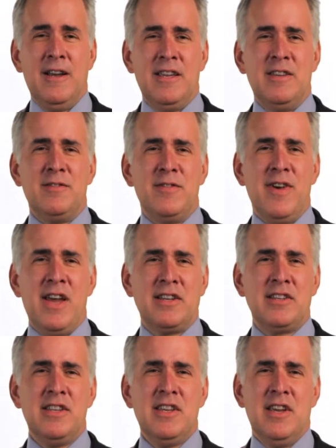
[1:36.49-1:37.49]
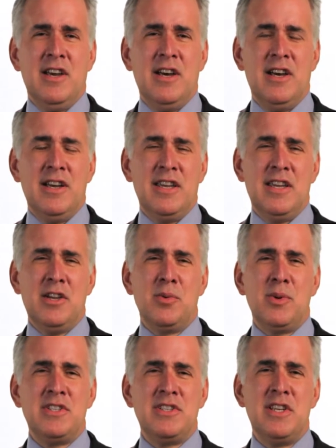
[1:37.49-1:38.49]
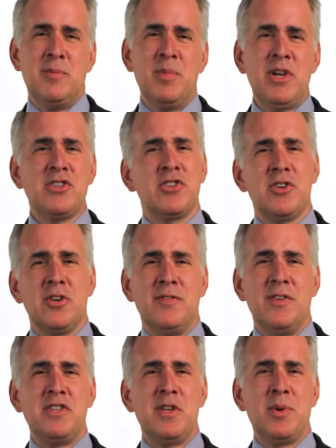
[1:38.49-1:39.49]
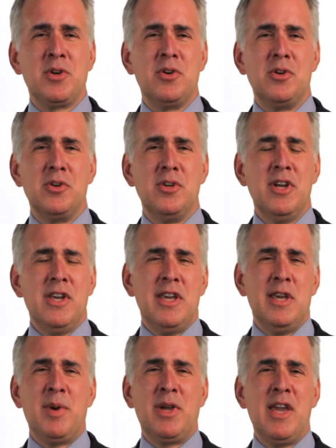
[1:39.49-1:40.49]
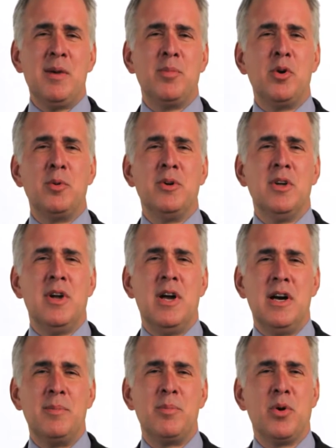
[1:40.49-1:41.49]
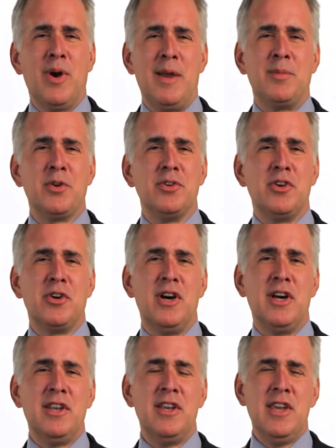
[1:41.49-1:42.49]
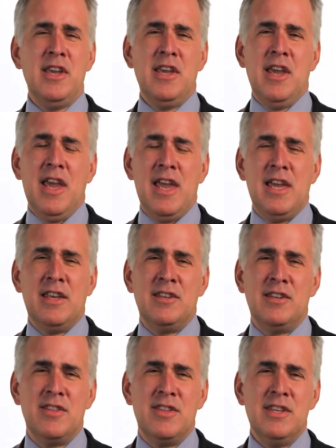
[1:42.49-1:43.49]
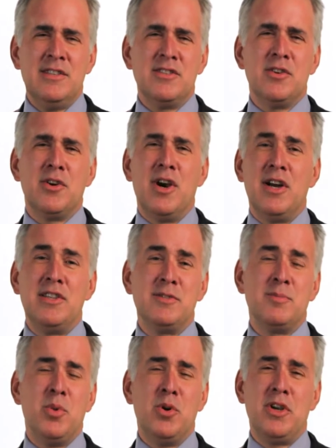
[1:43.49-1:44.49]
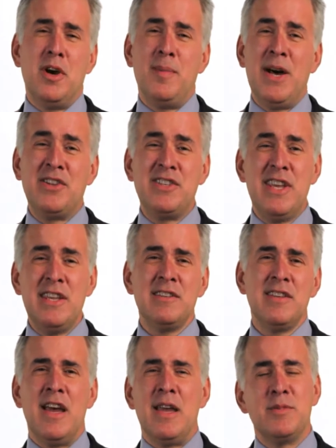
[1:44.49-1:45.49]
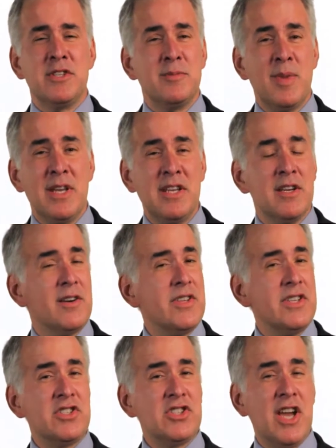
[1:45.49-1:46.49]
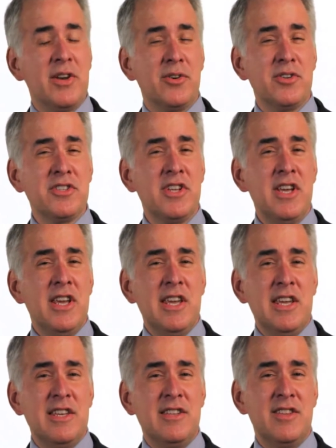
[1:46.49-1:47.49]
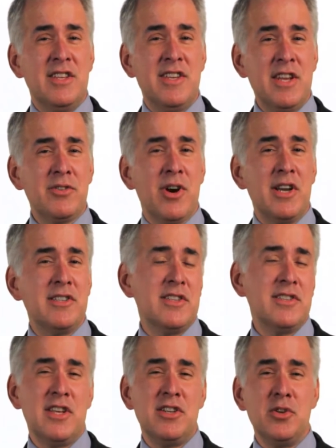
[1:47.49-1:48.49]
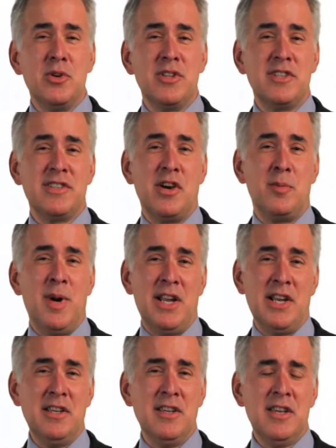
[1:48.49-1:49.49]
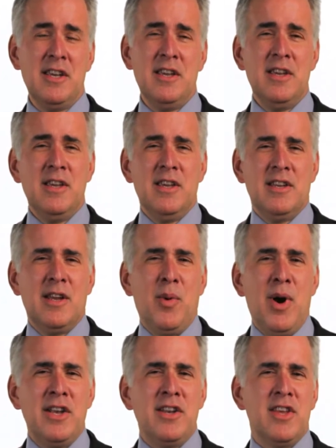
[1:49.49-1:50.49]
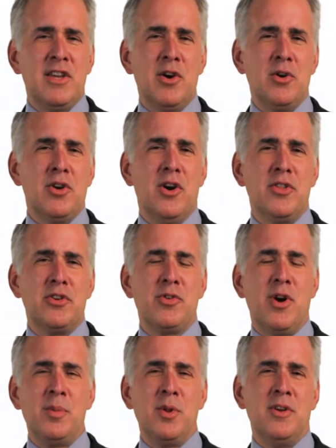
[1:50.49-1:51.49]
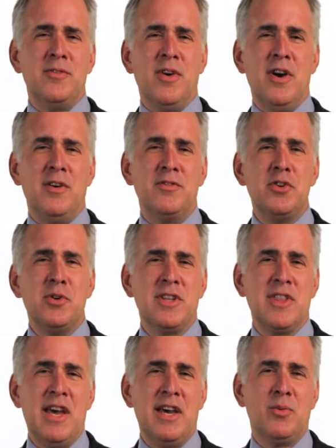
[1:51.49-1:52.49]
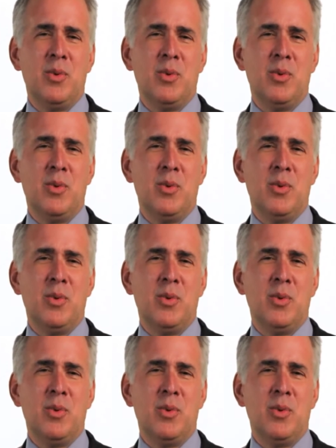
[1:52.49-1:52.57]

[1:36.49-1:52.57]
In fact, here we see a picture of a typical hippocampal pyramidal neuron, and these neurons put about 10 times as many of these channels in the dendrites as they do in the cell body. Now, why do they go to all the trouble of doing that?